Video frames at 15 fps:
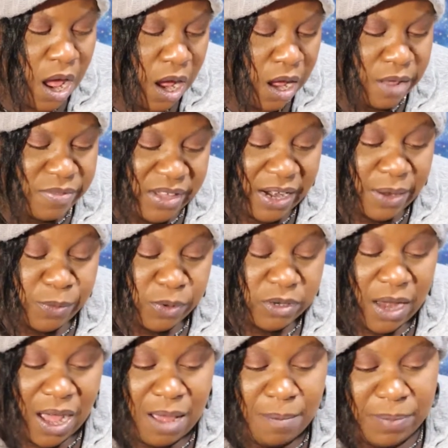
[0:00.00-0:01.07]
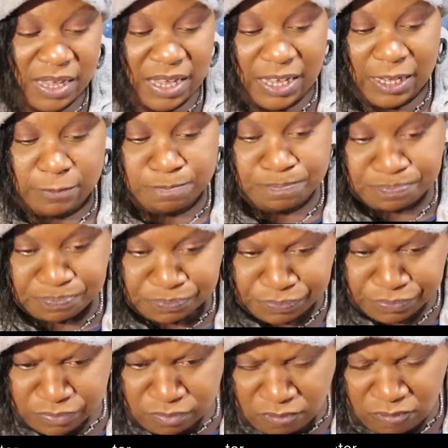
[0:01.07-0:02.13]
that I will not be
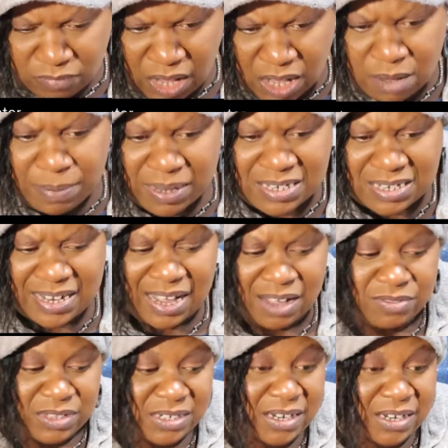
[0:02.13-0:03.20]
busting out the